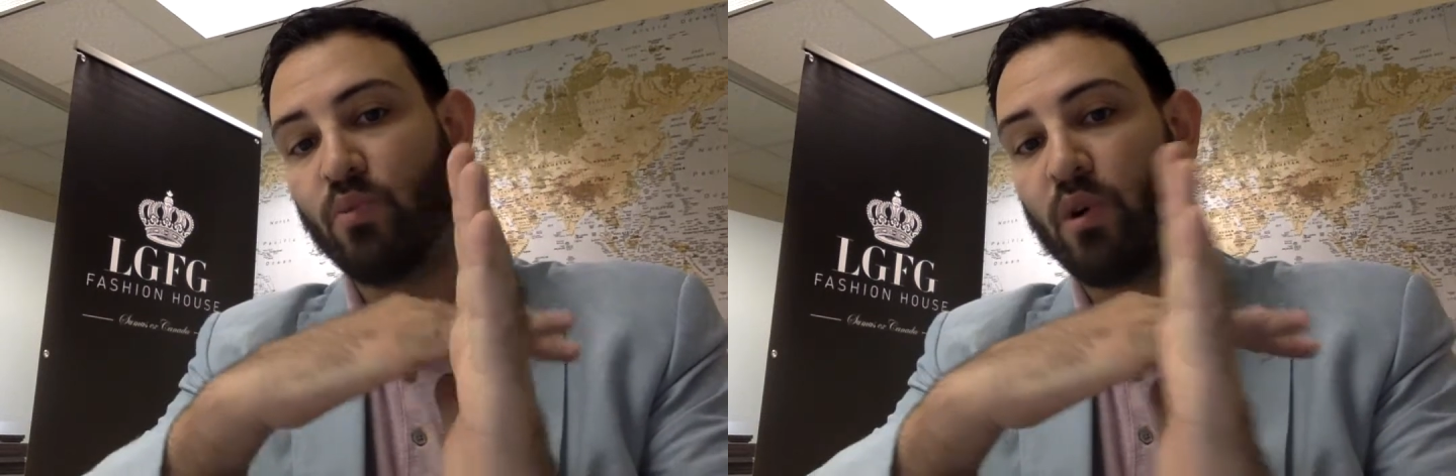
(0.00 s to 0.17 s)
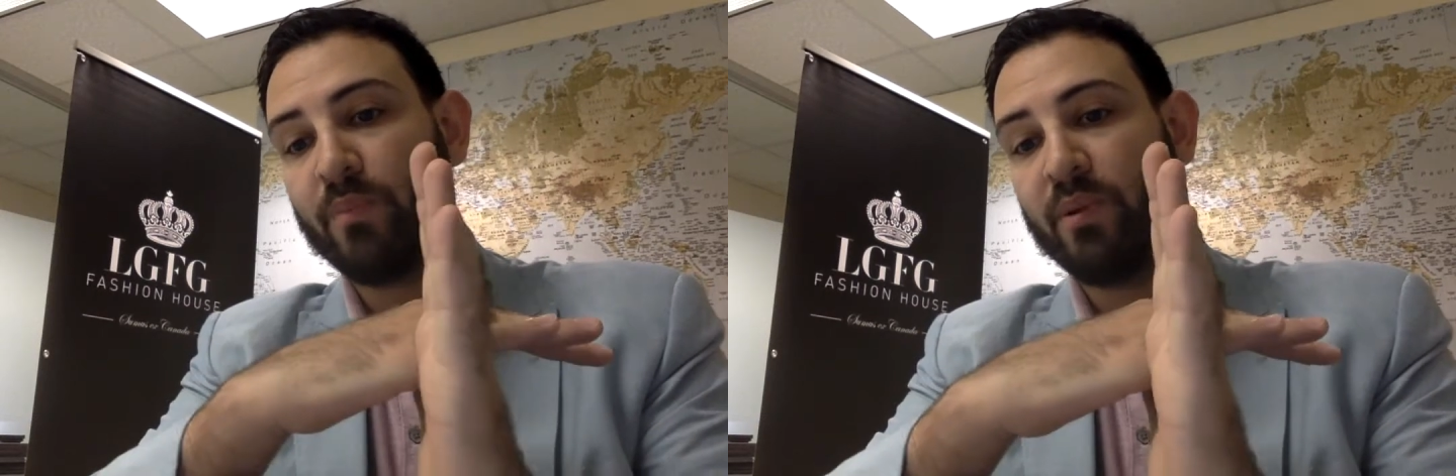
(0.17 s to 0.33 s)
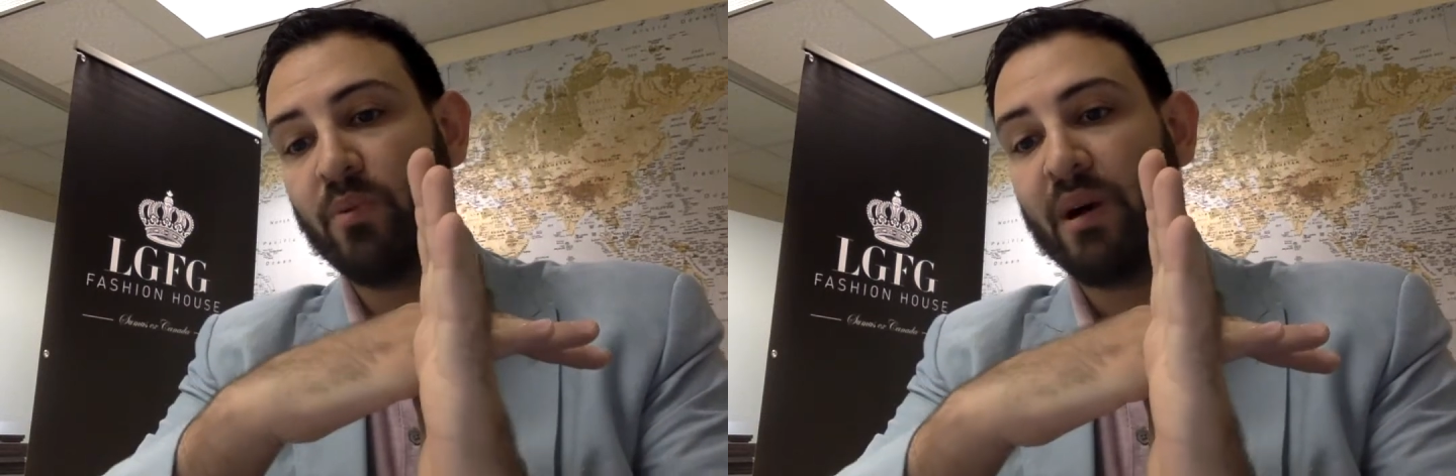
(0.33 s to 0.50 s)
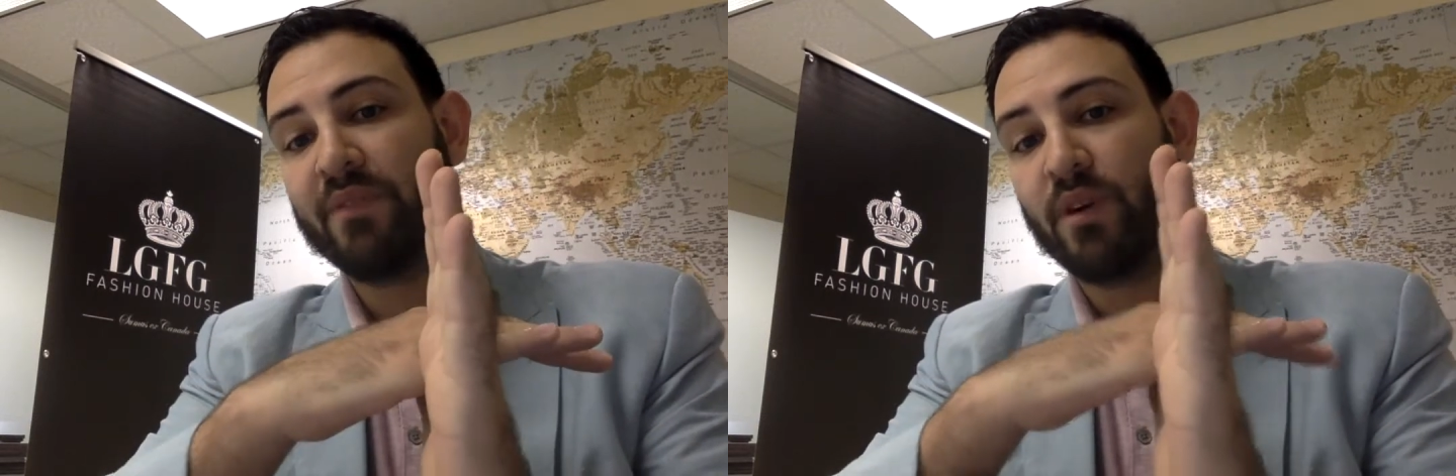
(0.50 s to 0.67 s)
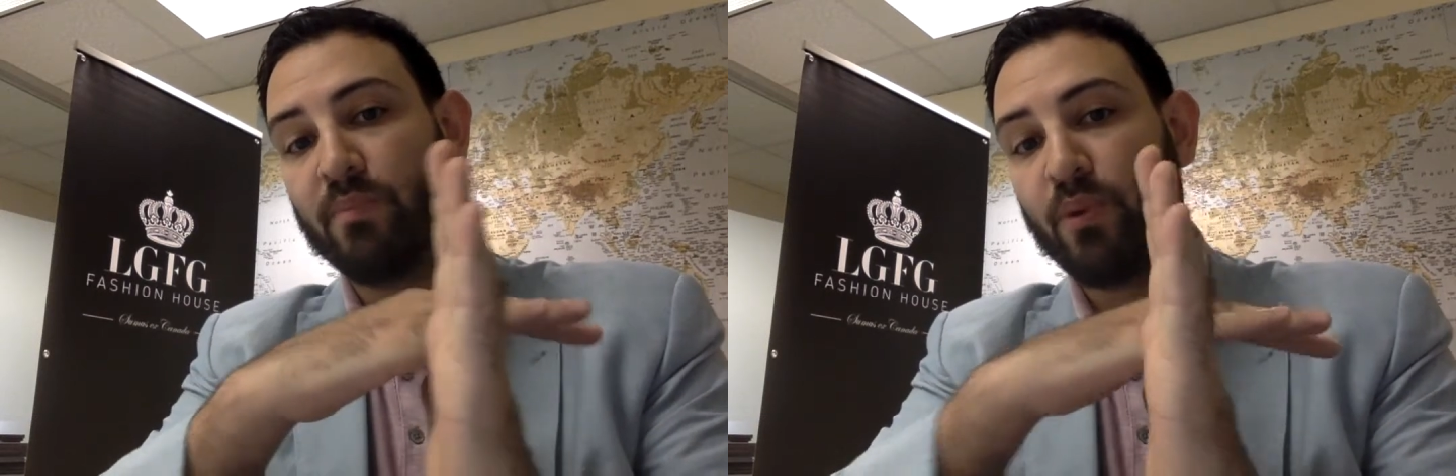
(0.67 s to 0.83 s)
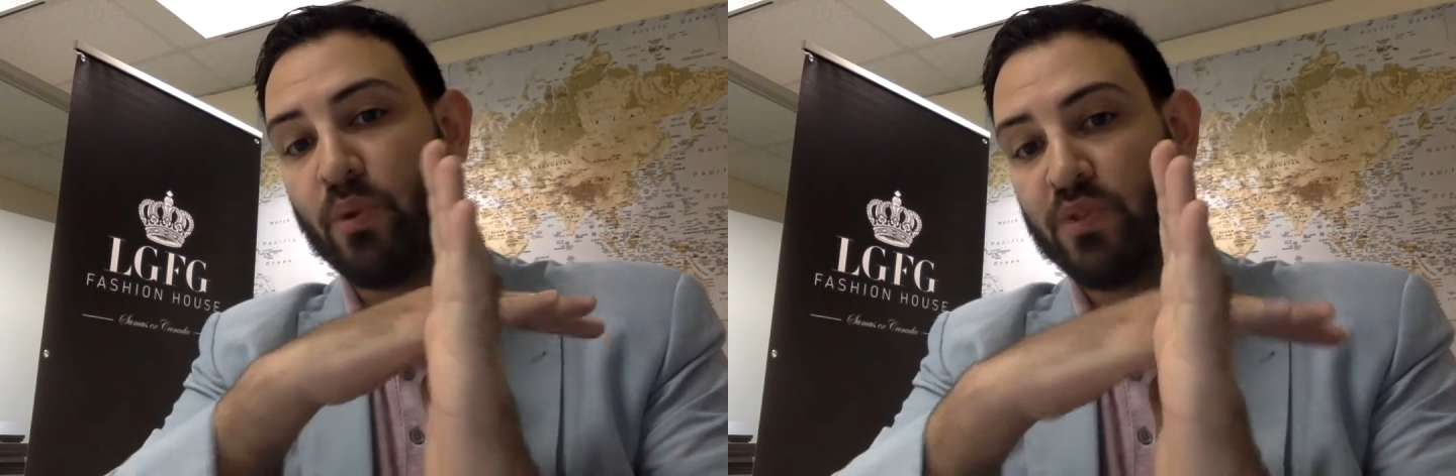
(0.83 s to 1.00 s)
Warp and weft
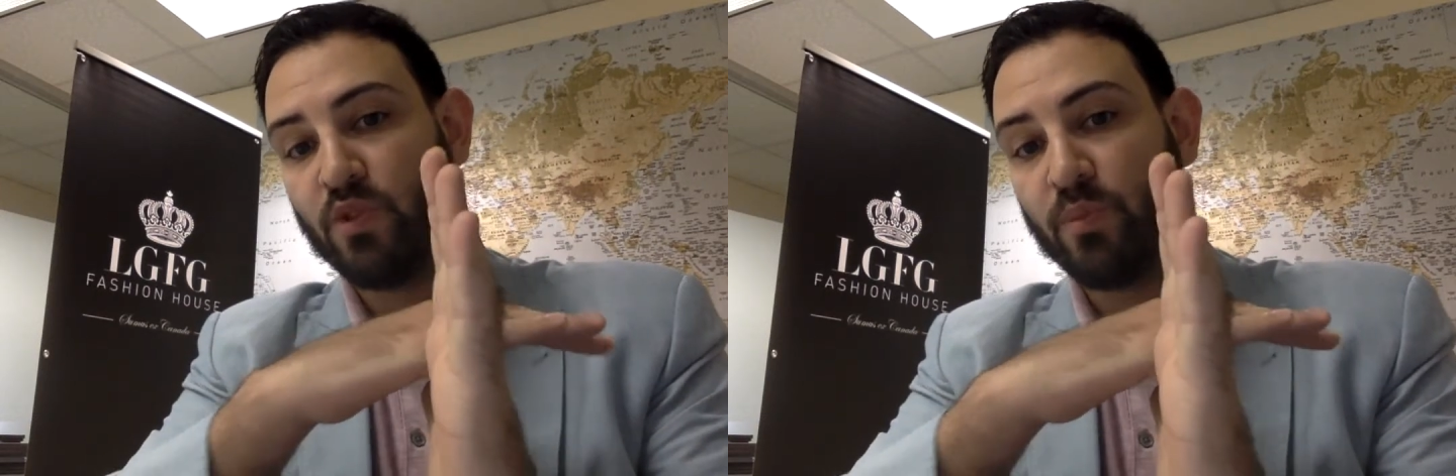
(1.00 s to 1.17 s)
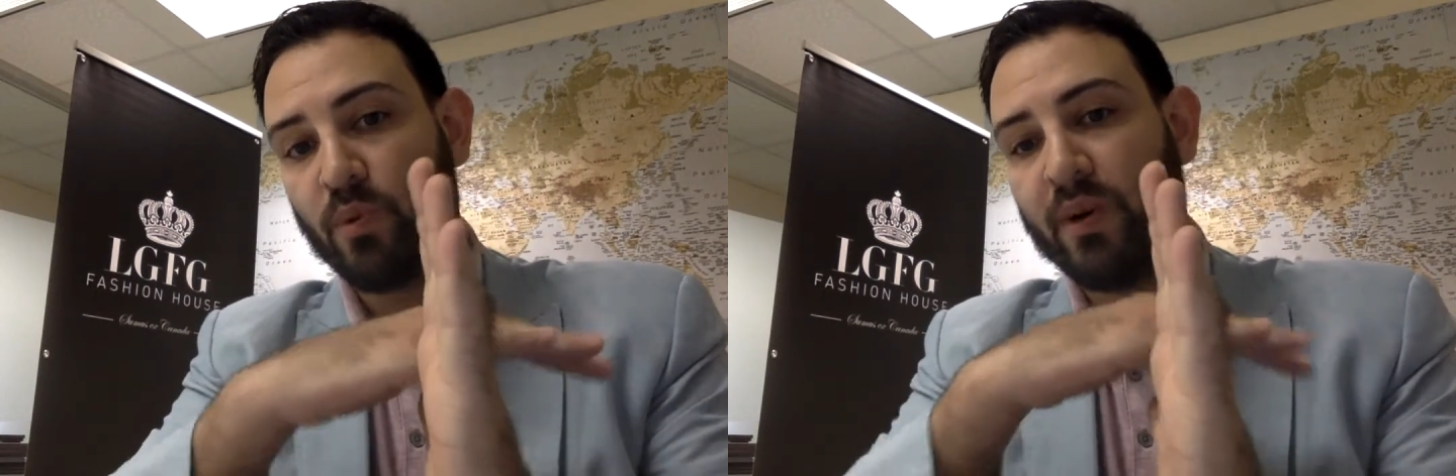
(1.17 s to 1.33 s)
are both Super